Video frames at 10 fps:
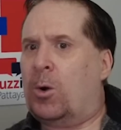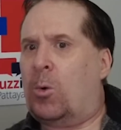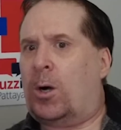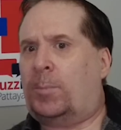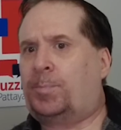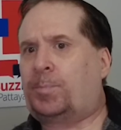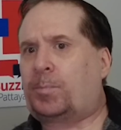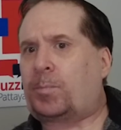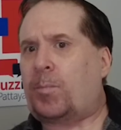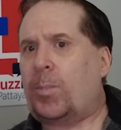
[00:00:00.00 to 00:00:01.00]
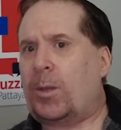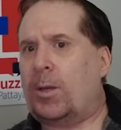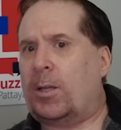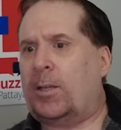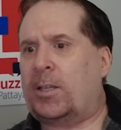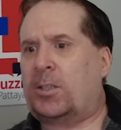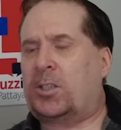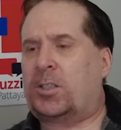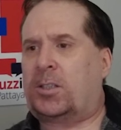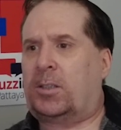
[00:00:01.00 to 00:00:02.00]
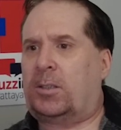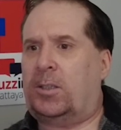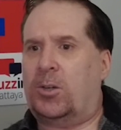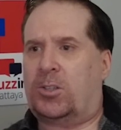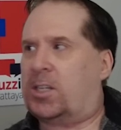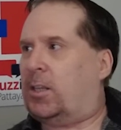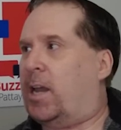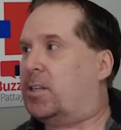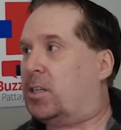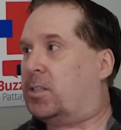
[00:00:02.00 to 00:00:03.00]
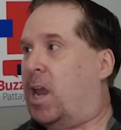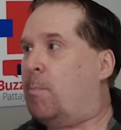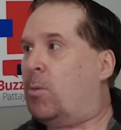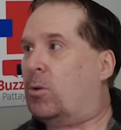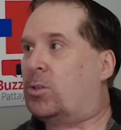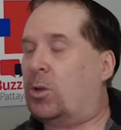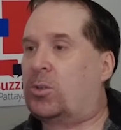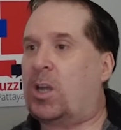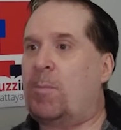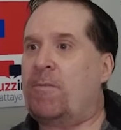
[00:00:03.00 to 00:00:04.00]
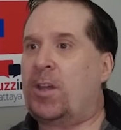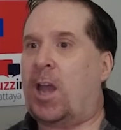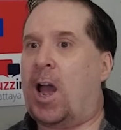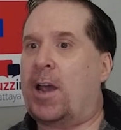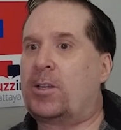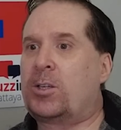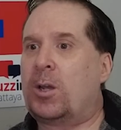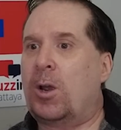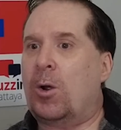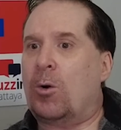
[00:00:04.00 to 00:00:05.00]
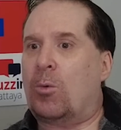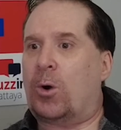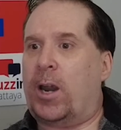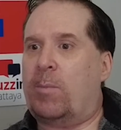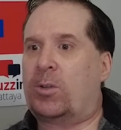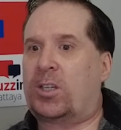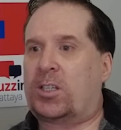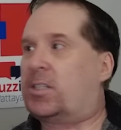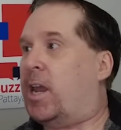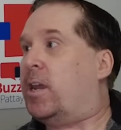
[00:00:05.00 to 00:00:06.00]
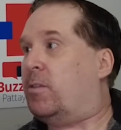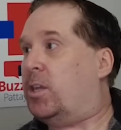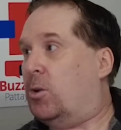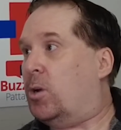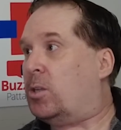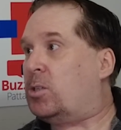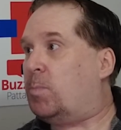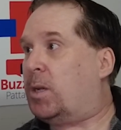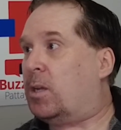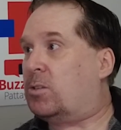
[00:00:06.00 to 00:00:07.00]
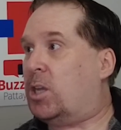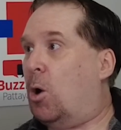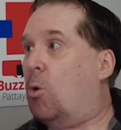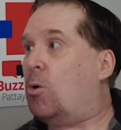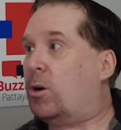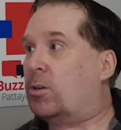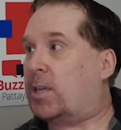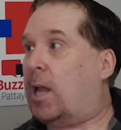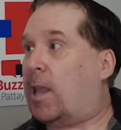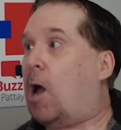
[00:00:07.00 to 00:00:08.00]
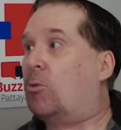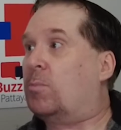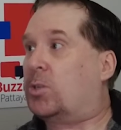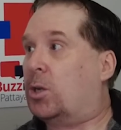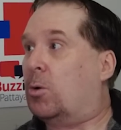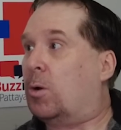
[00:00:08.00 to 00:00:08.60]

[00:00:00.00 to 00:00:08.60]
Well, let's just use this latest example. So some of the guys were able to stay in the units because the owners allowed them to.